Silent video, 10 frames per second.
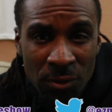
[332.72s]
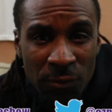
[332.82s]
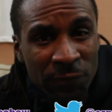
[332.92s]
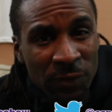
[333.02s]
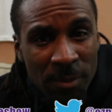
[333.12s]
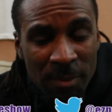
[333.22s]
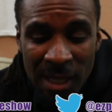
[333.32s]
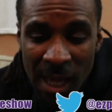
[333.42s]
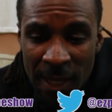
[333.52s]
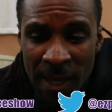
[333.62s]
You feel me?
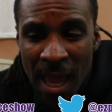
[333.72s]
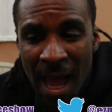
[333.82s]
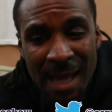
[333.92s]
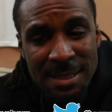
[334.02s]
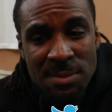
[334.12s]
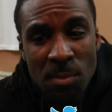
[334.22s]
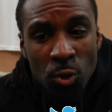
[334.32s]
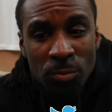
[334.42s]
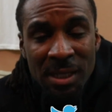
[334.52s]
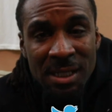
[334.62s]
Like, I
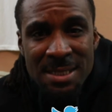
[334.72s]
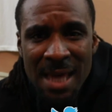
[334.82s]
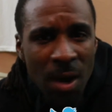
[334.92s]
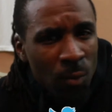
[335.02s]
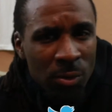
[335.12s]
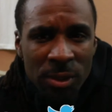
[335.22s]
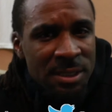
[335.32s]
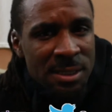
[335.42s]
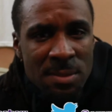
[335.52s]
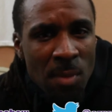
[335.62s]
smoked because I wanted
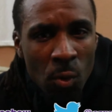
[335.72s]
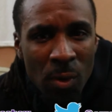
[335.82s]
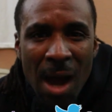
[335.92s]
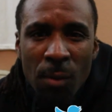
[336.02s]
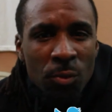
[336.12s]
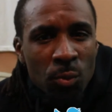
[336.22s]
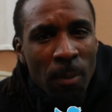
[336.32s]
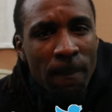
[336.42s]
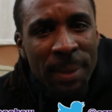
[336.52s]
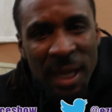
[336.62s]
to smoke. I was
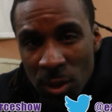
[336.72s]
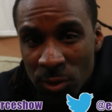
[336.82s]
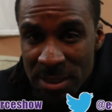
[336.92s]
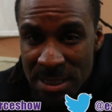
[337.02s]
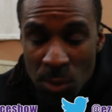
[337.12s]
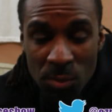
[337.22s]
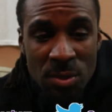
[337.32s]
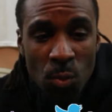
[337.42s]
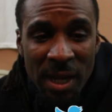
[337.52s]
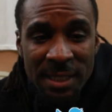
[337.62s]
rebellious. It was
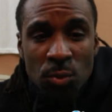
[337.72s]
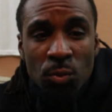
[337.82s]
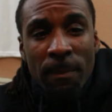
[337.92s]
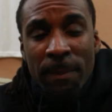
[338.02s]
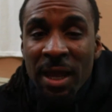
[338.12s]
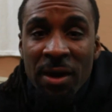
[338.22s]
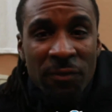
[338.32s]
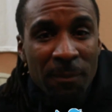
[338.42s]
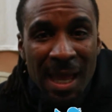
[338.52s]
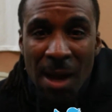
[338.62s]
a way to rebel
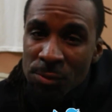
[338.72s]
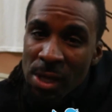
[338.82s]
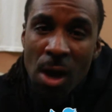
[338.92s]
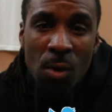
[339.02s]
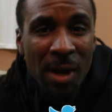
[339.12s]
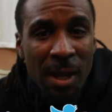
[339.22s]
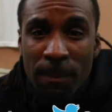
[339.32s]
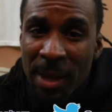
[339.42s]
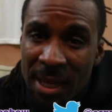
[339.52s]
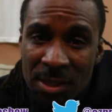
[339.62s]
for me. I was always
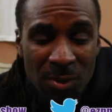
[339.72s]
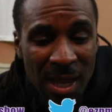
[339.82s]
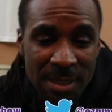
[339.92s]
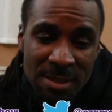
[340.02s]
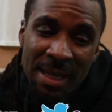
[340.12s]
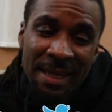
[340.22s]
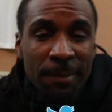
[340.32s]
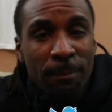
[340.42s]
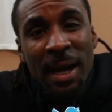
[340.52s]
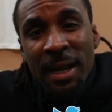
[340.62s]
bad. You ask
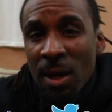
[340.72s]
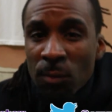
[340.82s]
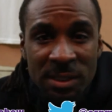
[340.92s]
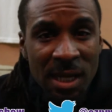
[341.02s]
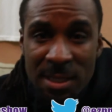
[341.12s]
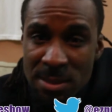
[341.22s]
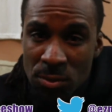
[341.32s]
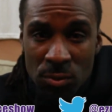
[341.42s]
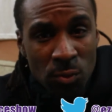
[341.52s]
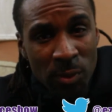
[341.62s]
anybody I went to high
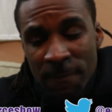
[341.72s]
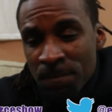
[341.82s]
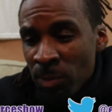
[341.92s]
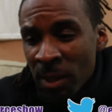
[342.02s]
school with.